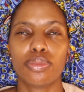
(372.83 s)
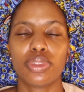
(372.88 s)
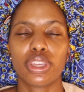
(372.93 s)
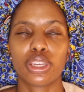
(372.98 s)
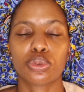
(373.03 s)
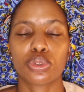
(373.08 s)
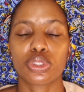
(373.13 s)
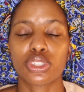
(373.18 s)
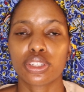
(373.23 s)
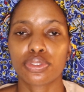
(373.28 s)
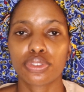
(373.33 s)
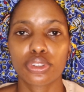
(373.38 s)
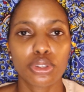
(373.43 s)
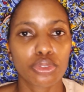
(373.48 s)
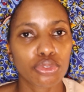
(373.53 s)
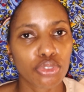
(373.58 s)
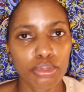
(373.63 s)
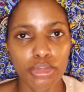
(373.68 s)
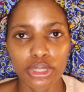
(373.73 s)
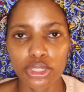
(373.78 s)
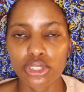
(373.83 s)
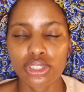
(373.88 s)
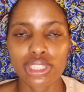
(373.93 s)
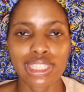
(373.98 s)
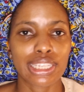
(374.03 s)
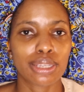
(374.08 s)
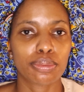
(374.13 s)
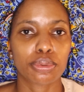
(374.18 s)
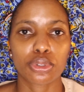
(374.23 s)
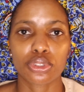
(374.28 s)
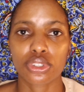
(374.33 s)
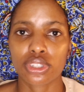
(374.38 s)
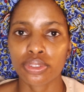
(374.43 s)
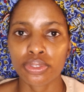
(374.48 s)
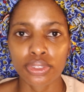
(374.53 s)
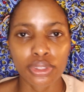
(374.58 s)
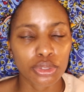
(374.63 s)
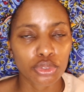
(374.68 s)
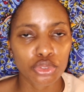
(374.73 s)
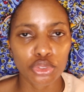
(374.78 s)
It was difficult for me to sleep. It was
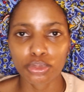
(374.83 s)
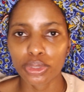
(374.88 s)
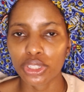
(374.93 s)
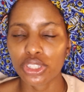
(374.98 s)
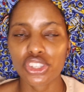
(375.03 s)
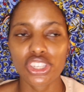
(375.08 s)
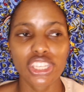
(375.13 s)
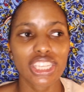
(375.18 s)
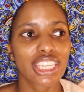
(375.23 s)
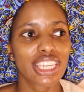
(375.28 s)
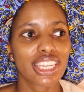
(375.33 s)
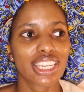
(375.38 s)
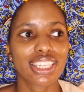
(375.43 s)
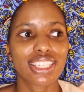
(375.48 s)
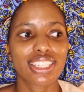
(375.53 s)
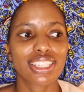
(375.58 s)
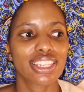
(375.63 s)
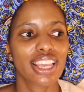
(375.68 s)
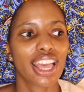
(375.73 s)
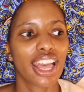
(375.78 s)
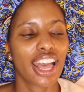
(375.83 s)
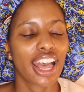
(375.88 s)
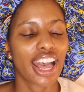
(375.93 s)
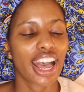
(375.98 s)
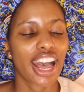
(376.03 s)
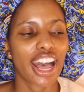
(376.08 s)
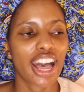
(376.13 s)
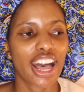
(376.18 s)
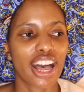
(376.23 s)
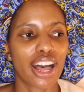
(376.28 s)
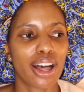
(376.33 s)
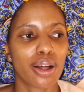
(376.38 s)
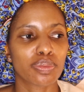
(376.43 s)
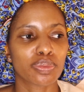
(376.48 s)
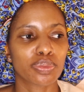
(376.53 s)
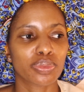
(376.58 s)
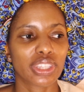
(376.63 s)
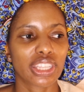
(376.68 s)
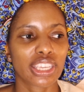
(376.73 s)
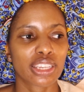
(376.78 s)
difficult for me to eat.
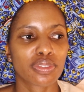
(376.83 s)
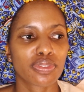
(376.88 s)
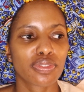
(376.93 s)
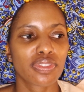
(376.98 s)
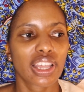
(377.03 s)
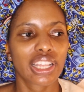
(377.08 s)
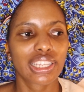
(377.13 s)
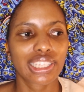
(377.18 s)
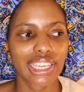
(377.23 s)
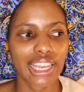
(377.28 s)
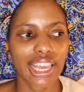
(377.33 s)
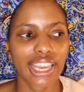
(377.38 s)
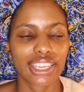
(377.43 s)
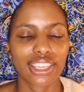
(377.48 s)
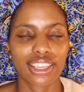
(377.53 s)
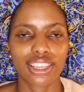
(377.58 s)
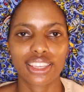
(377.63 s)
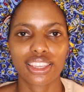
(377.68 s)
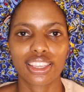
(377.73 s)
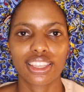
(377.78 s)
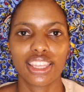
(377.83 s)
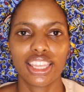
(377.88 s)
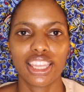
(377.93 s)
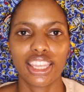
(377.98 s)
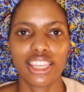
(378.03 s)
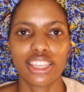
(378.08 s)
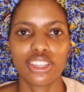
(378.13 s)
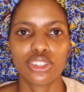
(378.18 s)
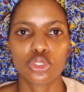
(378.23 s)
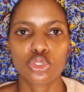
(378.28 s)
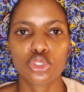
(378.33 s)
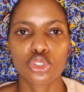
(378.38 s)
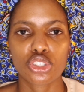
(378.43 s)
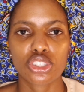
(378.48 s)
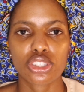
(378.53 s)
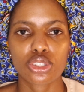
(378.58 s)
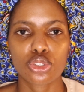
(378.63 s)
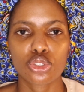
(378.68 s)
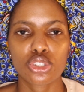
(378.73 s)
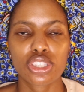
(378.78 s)
It felt like,
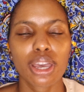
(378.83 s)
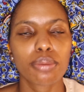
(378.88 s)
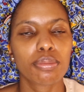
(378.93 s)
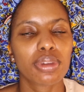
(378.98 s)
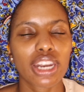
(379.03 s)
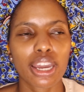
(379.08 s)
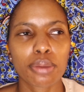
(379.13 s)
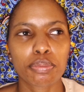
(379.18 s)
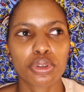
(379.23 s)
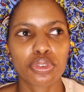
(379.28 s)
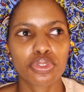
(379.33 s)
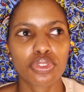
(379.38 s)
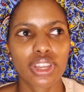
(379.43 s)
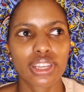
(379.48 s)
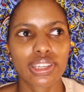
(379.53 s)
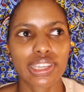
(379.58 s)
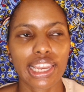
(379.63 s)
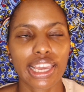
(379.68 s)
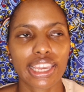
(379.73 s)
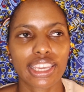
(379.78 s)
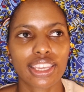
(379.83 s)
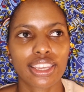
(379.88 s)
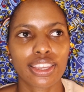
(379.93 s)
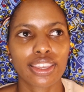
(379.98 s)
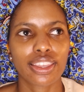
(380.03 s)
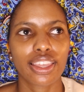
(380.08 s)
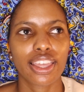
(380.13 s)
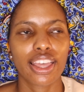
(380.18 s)
to sum it up, it felt like